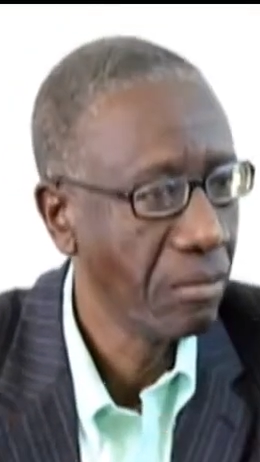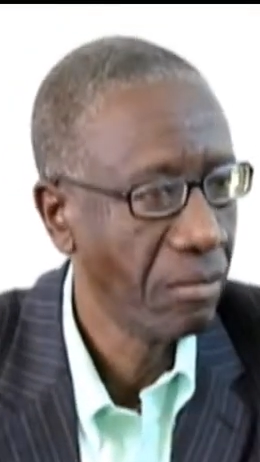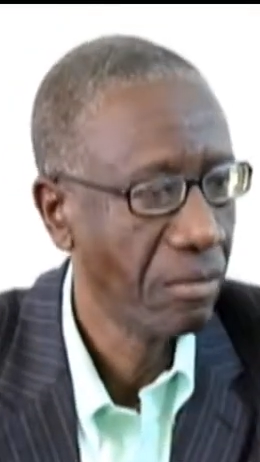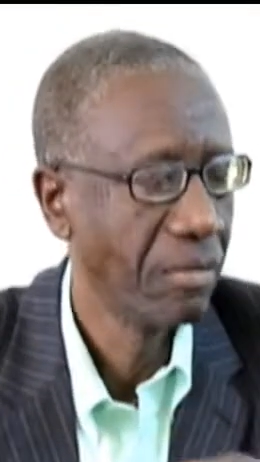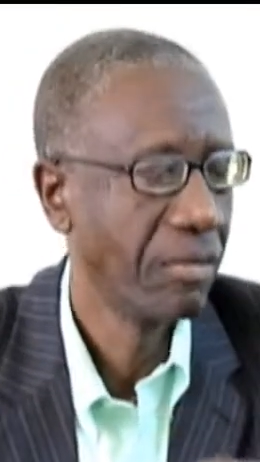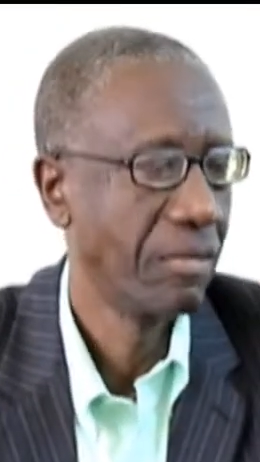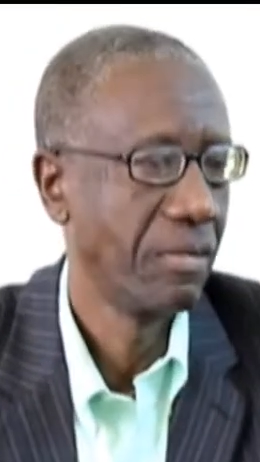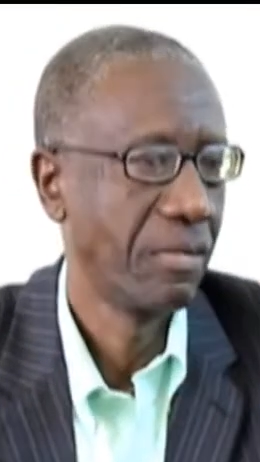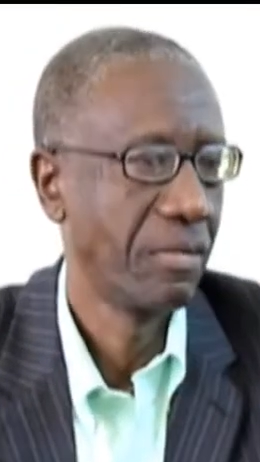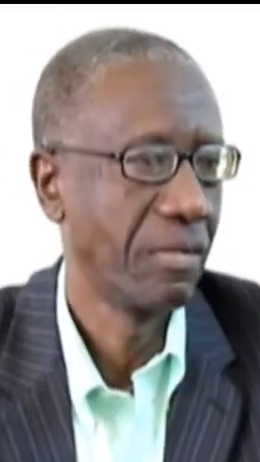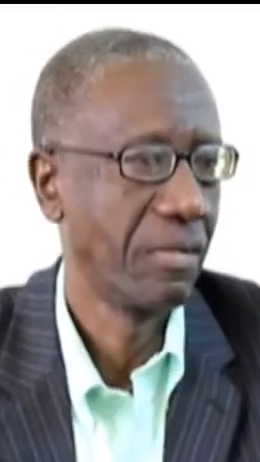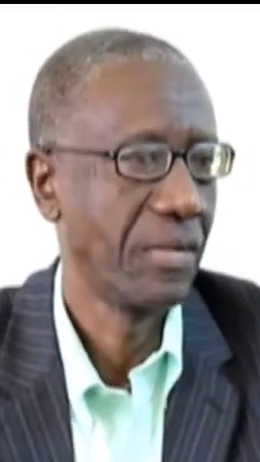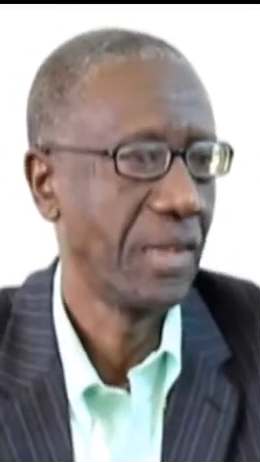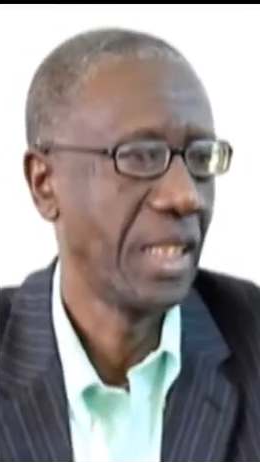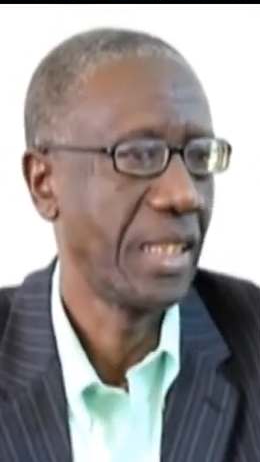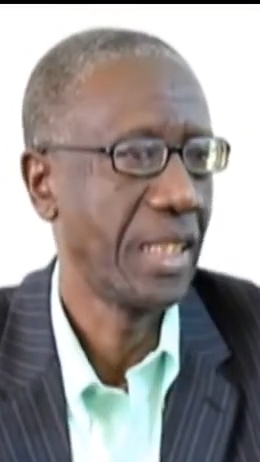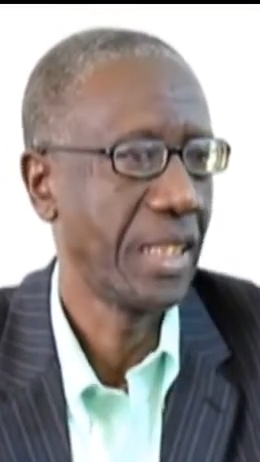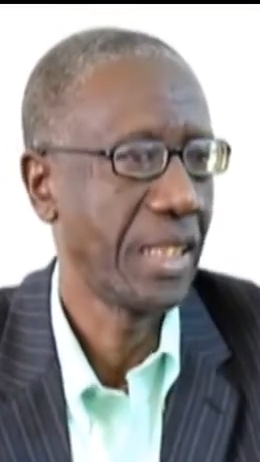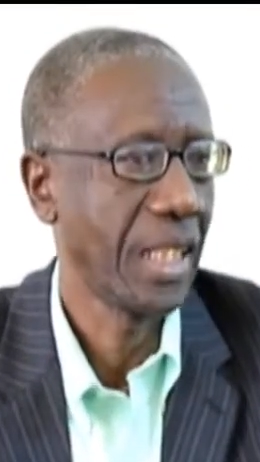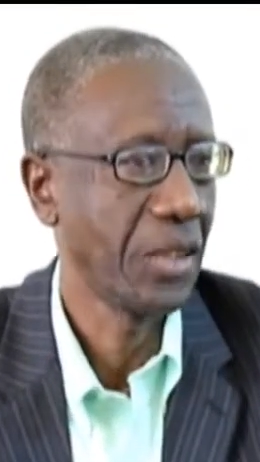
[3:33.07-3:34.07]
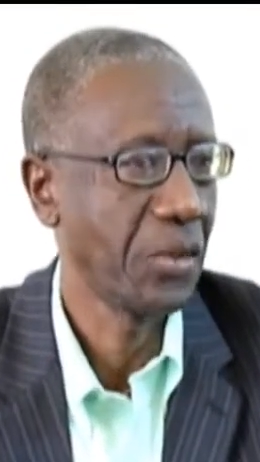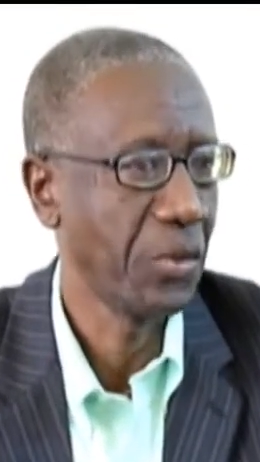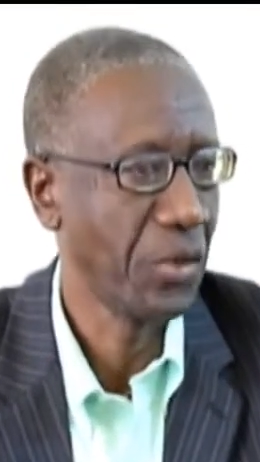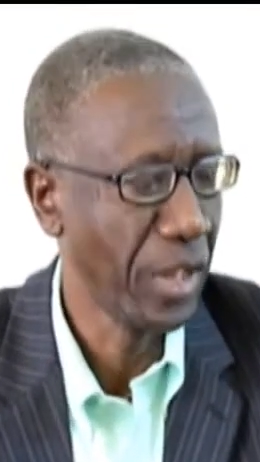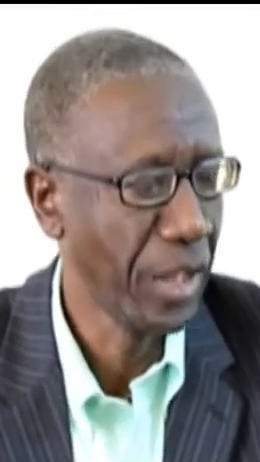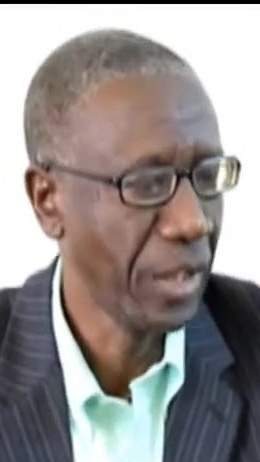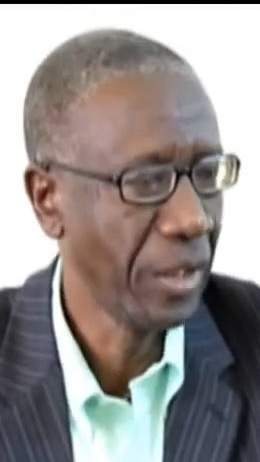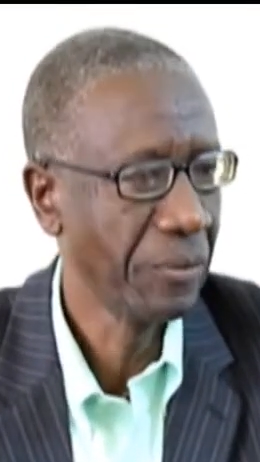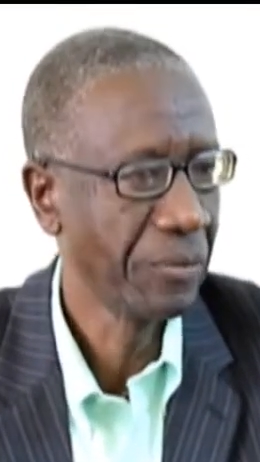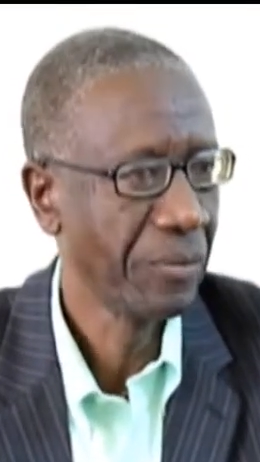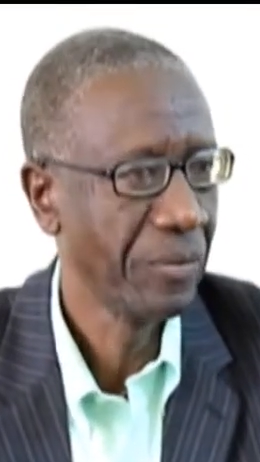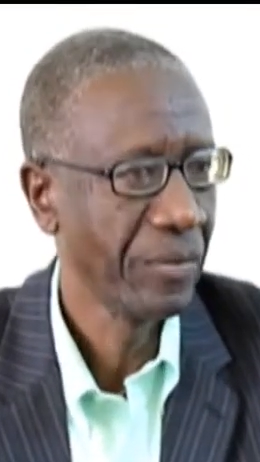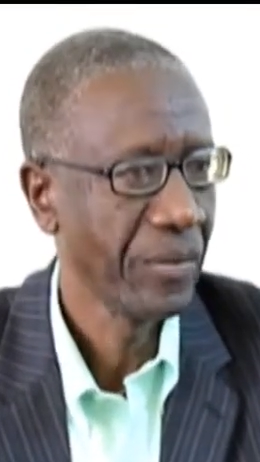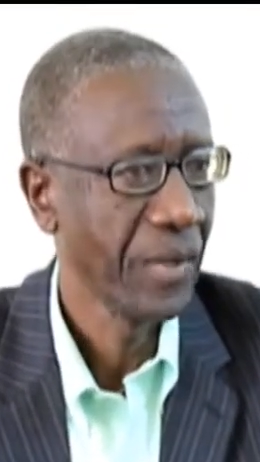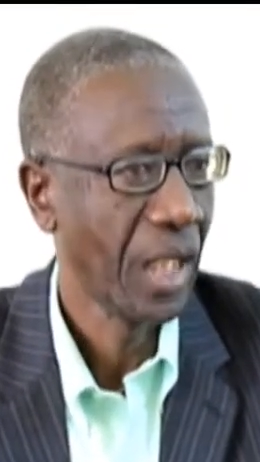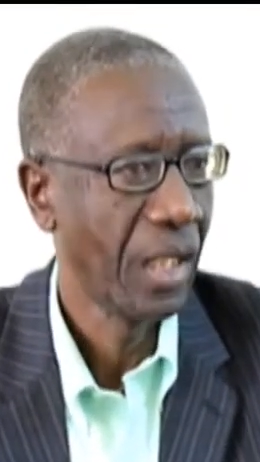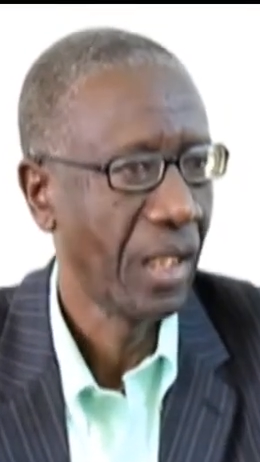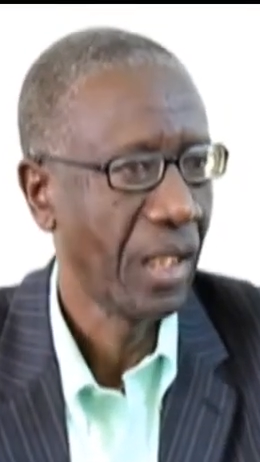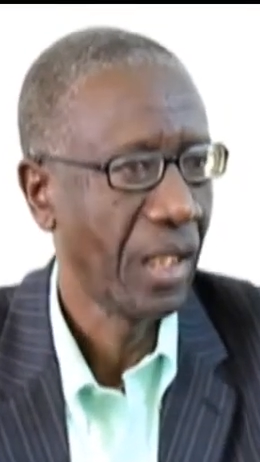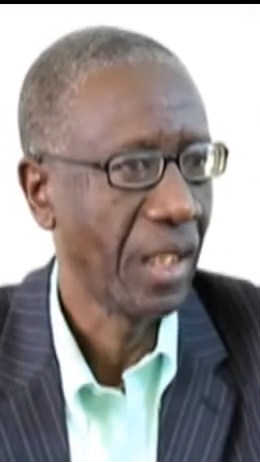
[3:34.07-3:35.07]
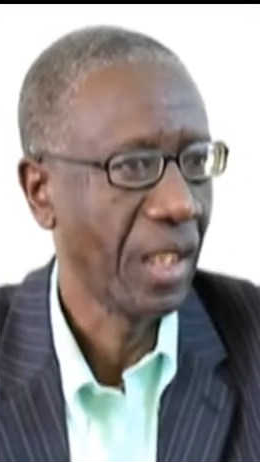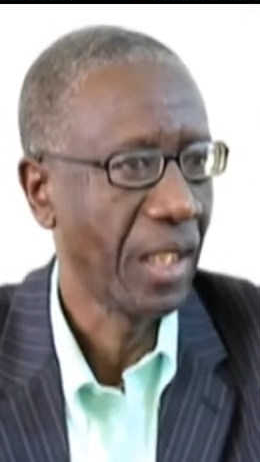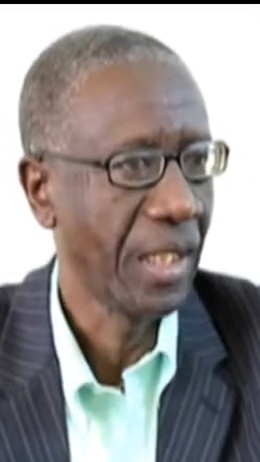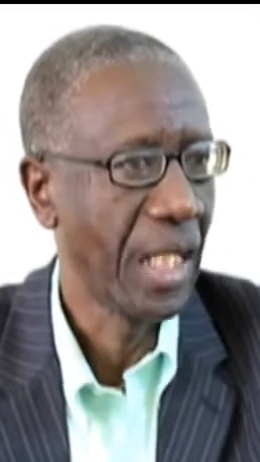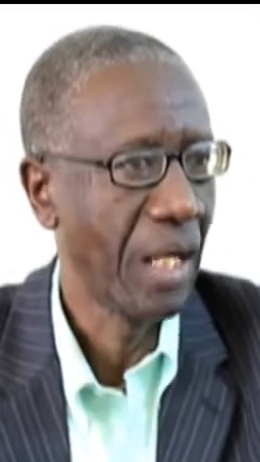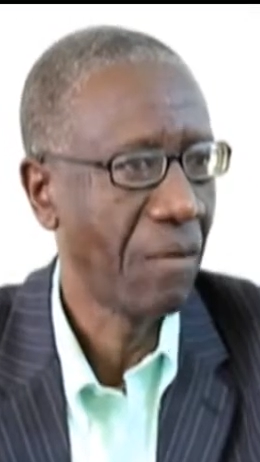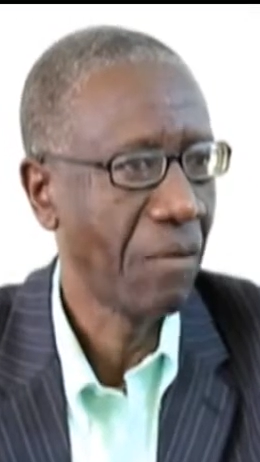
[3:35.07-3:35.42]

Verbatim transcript: But from the point of view of the Senegalese people,